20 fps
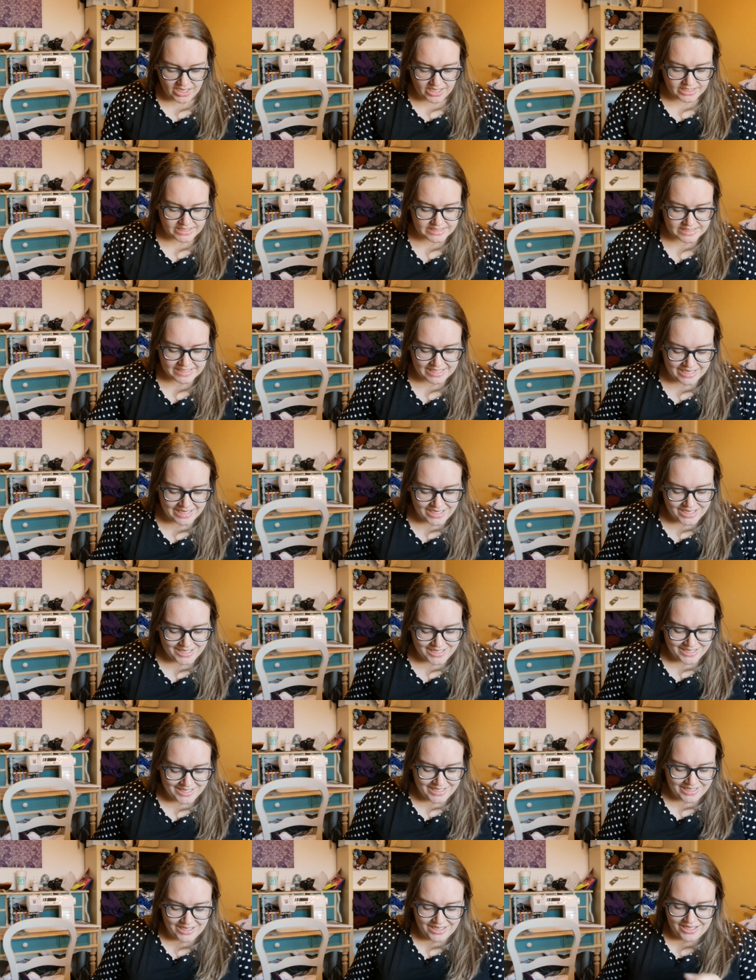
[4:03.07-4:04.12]
and
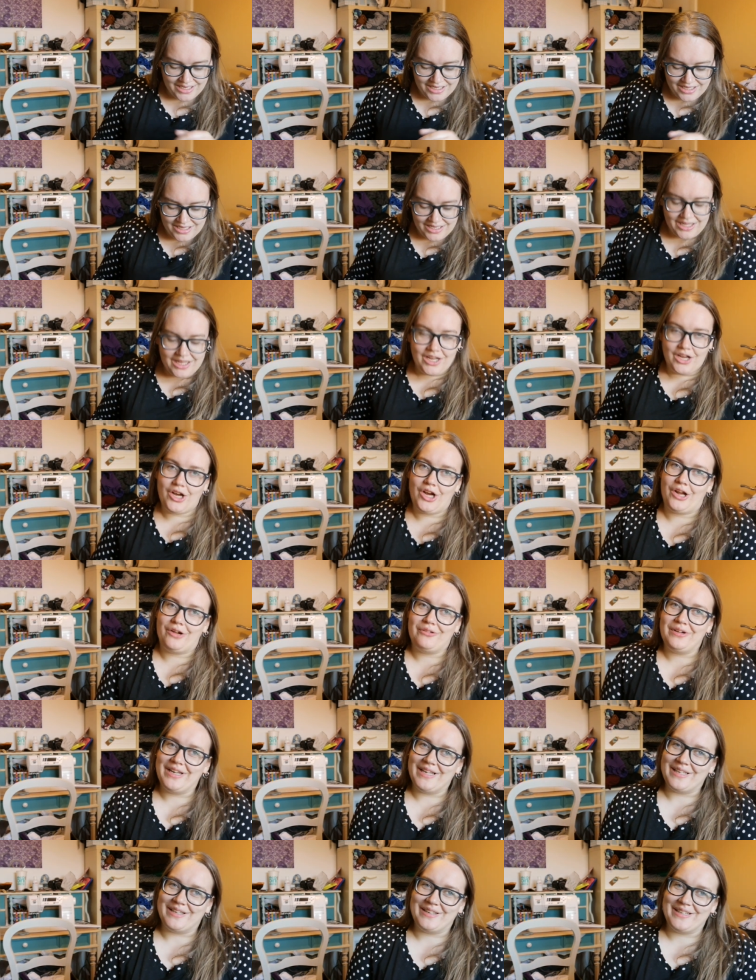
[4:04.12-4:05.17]
I
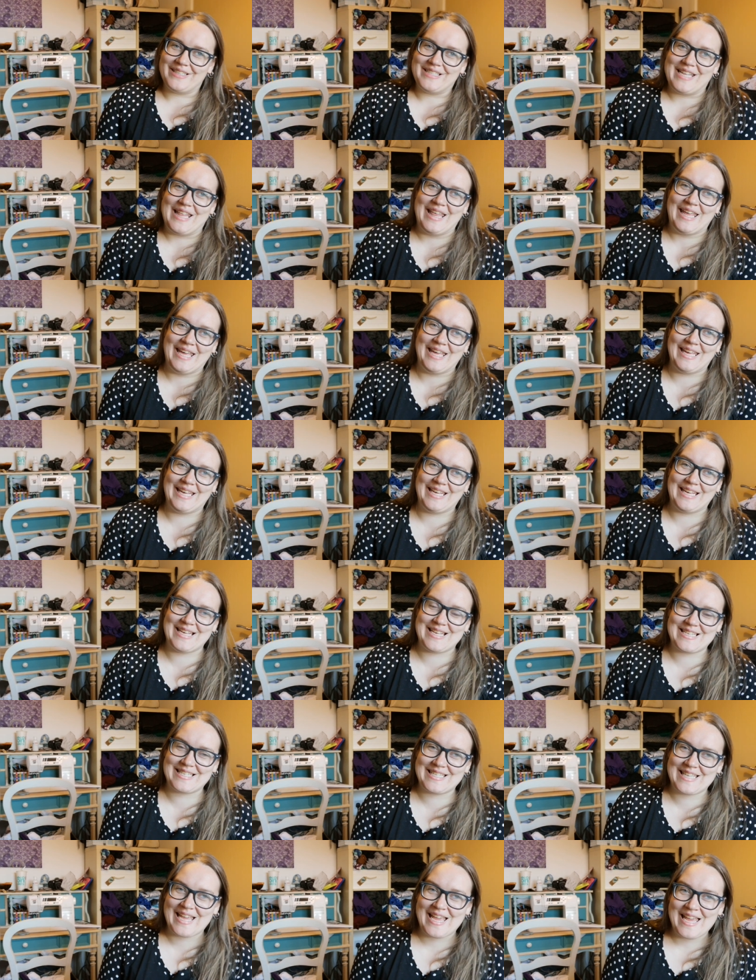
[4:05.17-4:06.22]
really liked
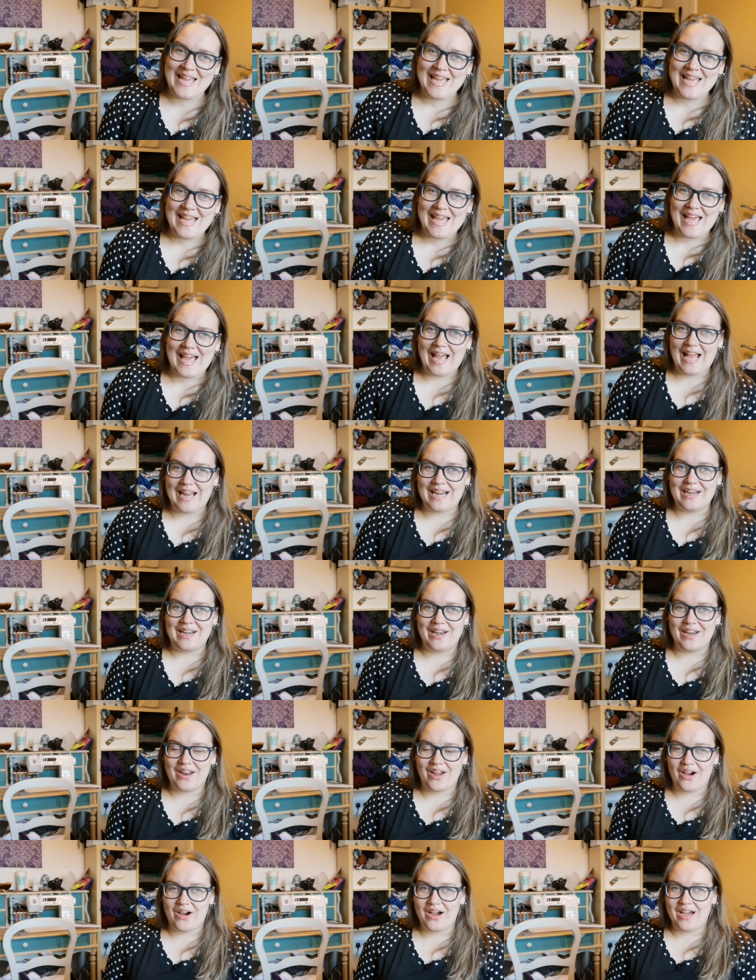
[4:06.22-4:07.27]
this,
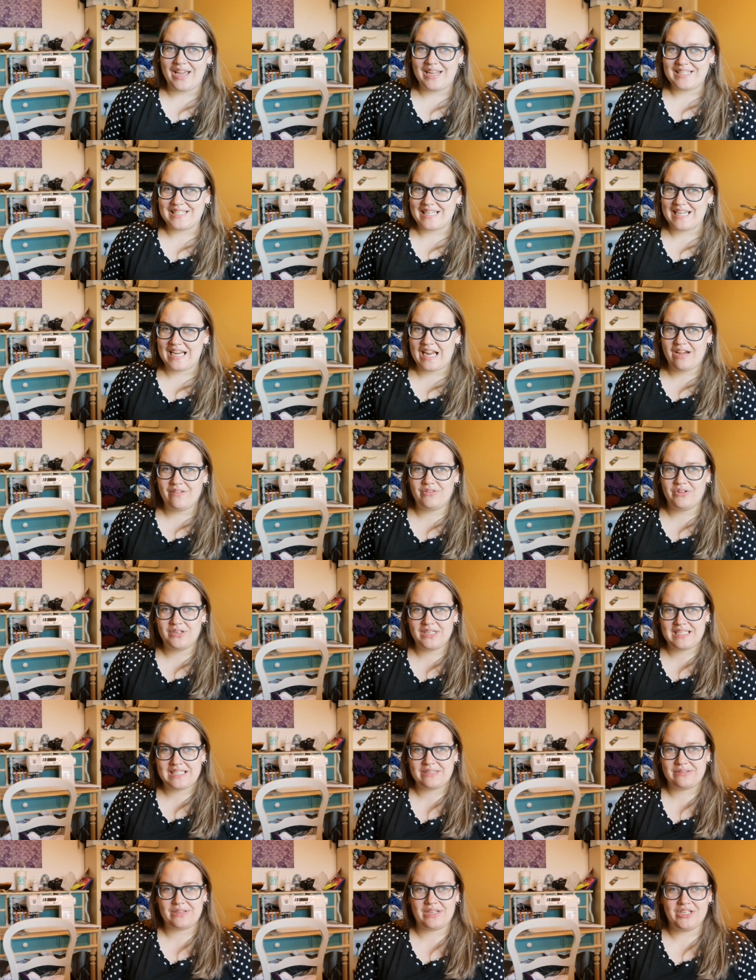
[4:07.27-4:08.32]
and I didn't have long
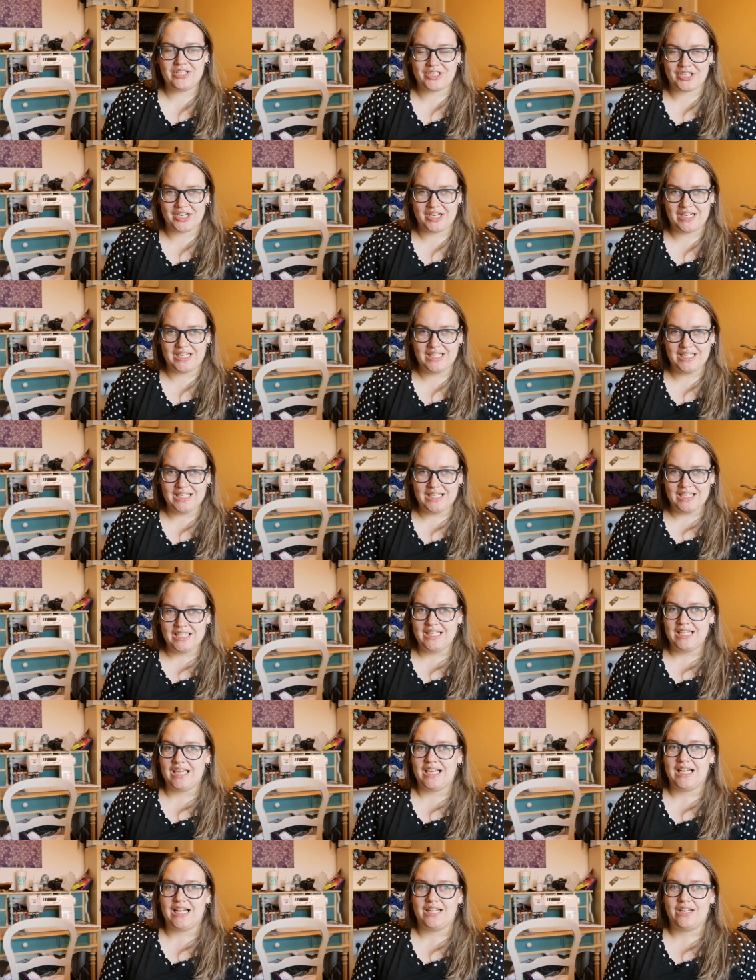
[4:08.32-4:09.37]
until they shut,
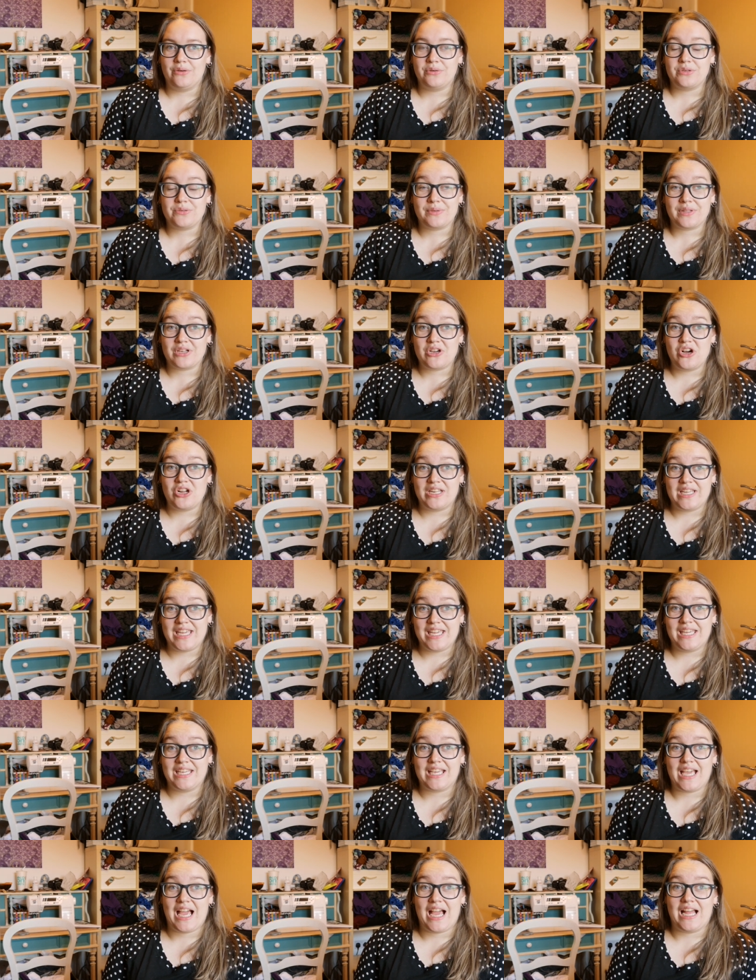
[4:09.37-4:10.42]
and I was with a
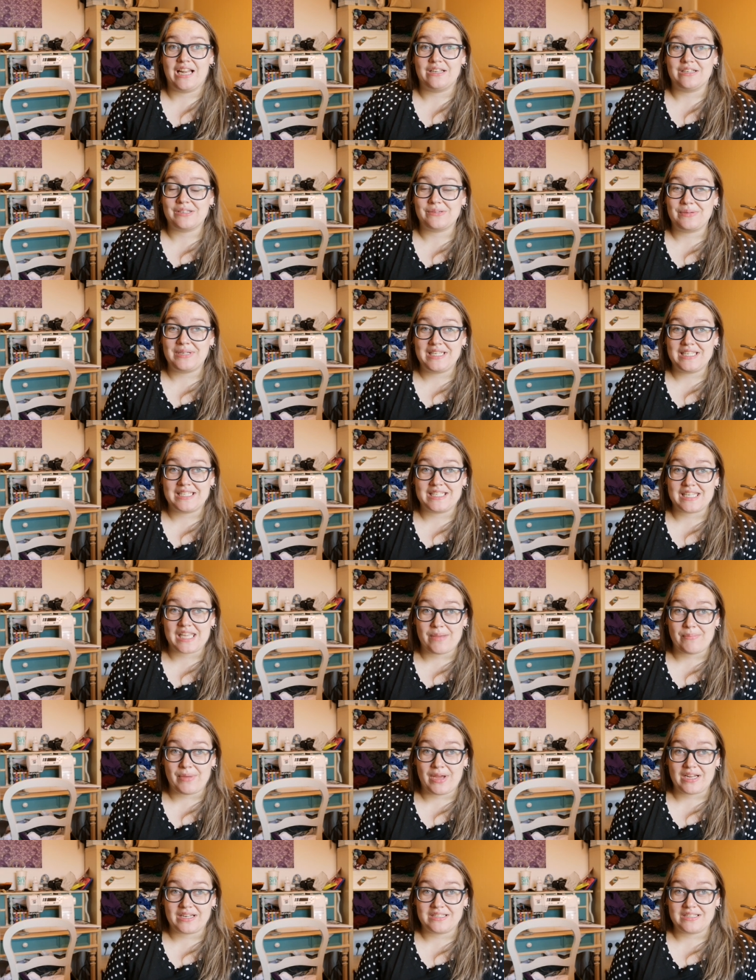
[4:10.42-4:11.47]
colleague and we needed to
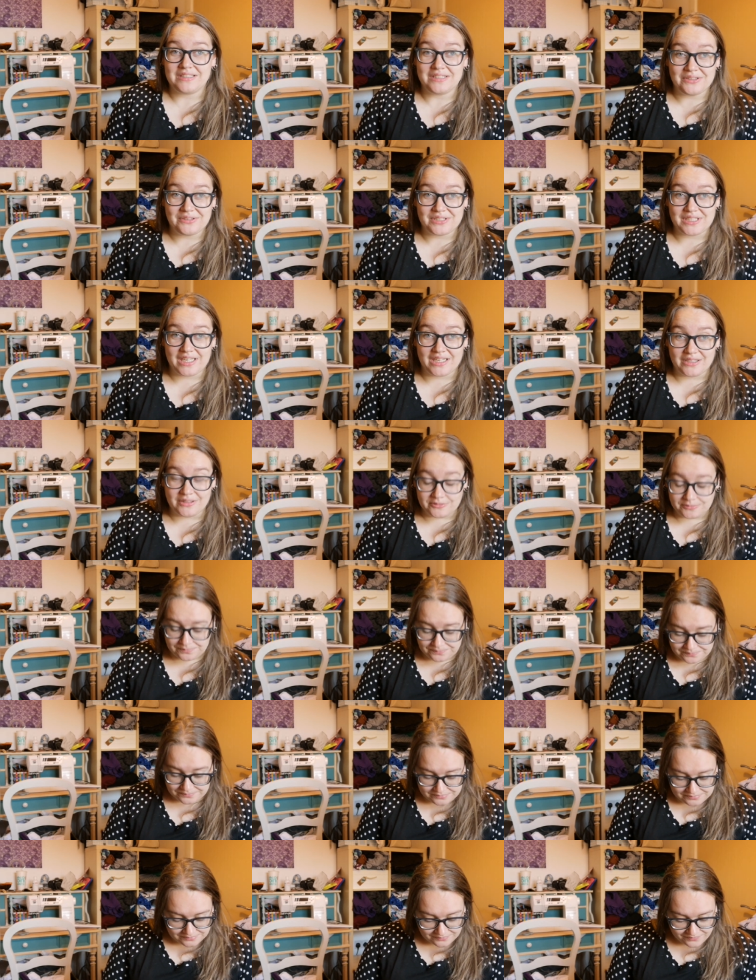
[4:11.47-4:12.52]
get back to the hotel,
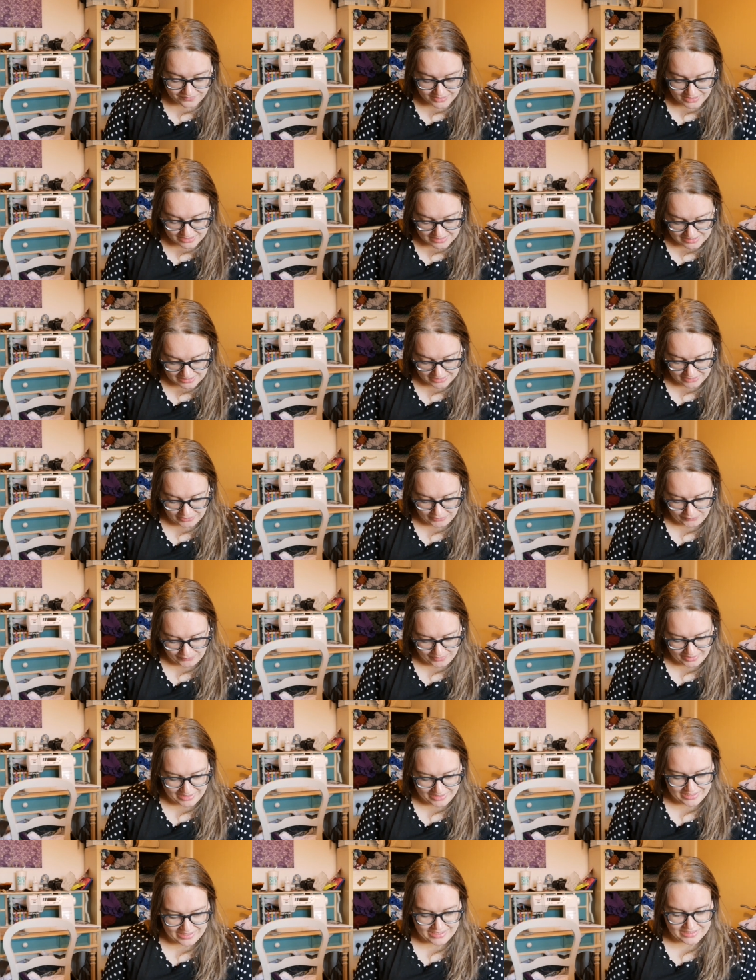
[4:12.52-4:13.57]
so
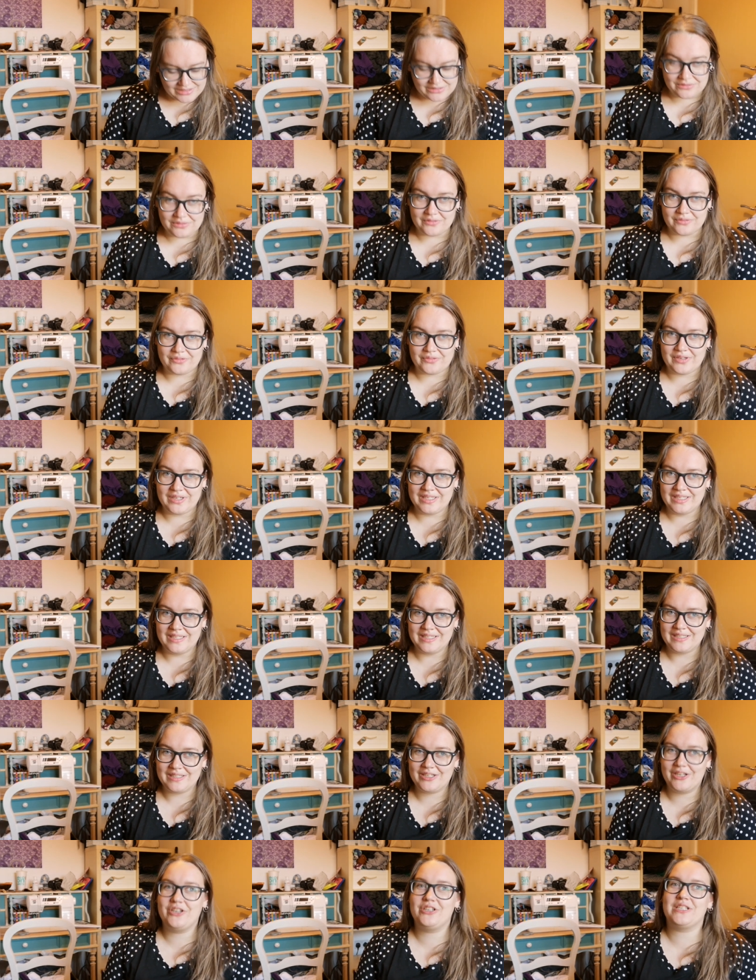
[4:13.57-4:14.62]
I sort of
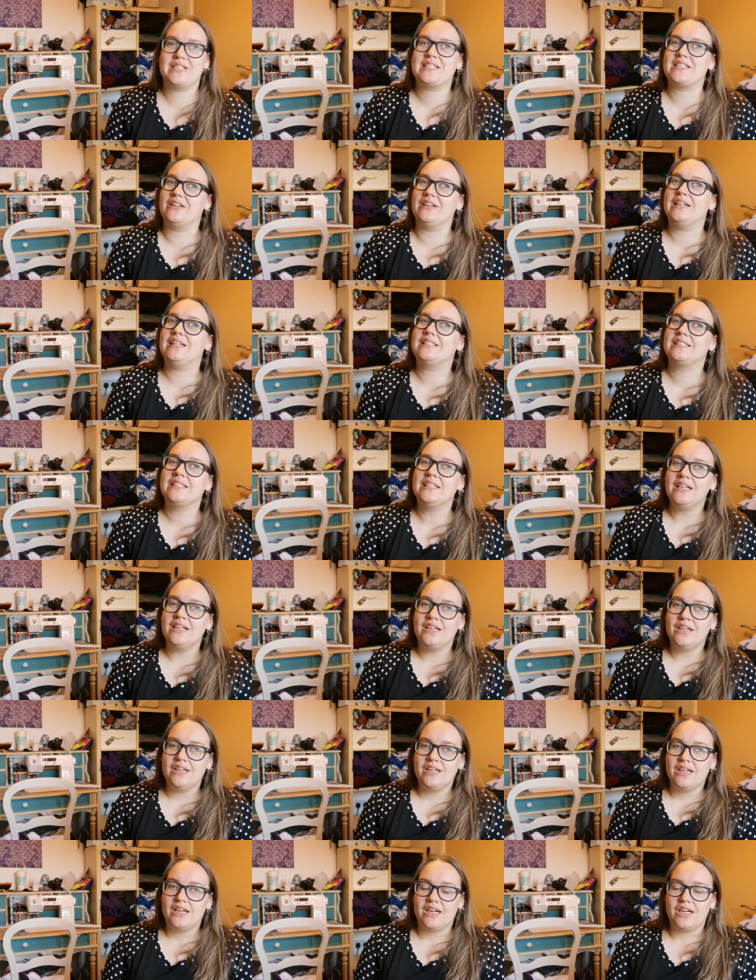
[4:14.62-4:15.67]
couldn't decide.
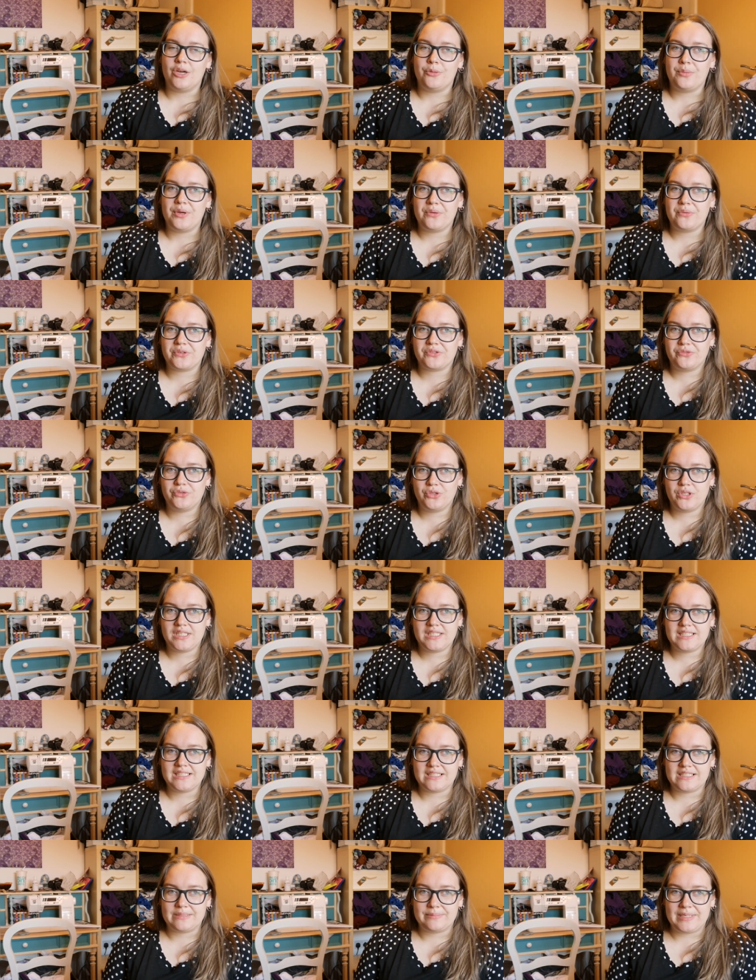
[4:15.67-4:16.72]
It was
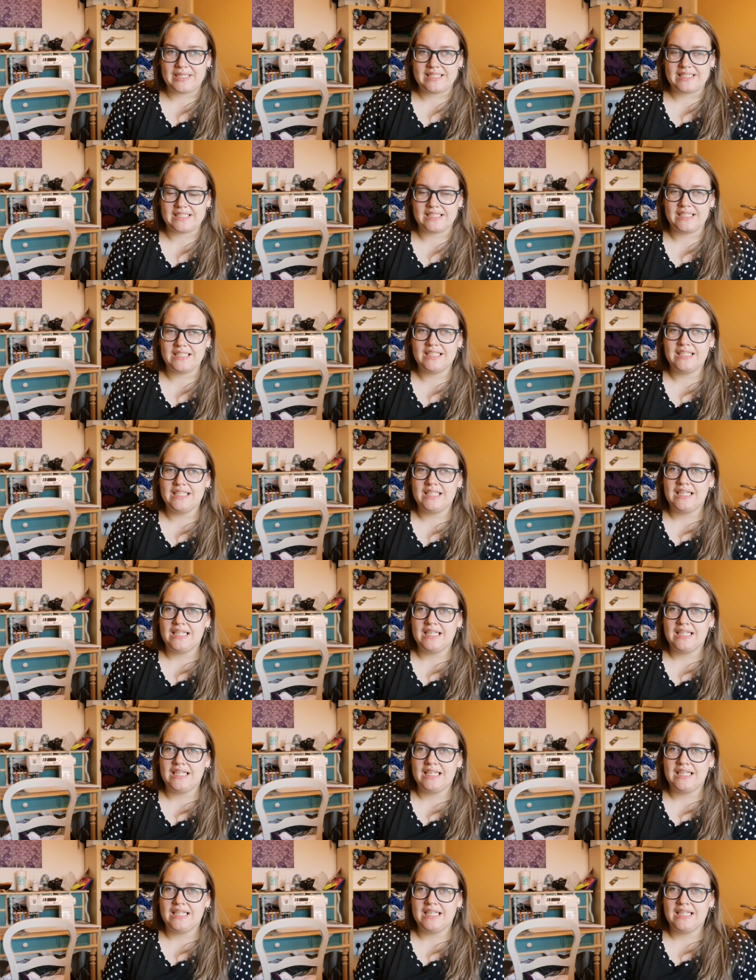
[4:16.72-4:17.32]
£4.99 a metre,